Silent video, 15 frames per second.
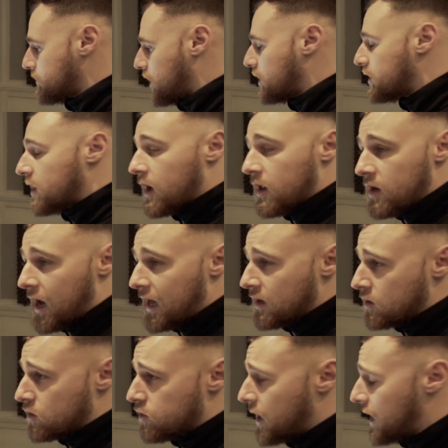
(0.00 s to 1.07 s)

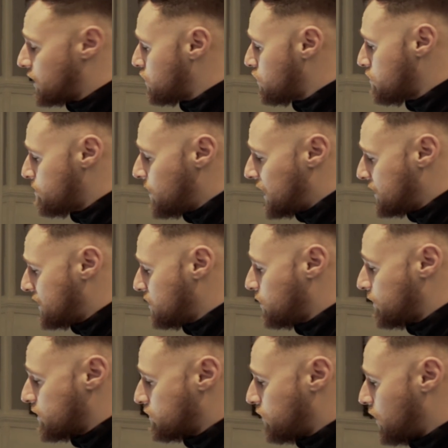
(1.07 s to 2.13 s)
and create a new melody with his